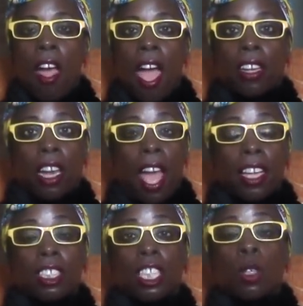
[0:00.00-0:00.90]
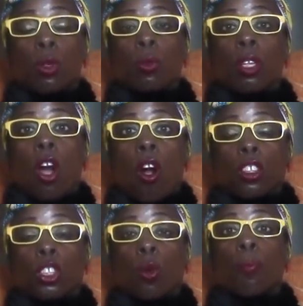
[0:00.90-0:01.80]
And lastly, we'll be
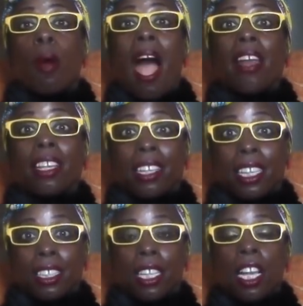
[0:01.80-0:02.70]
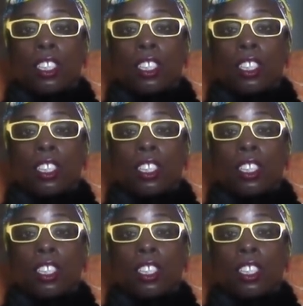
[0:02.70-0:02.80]
also modeling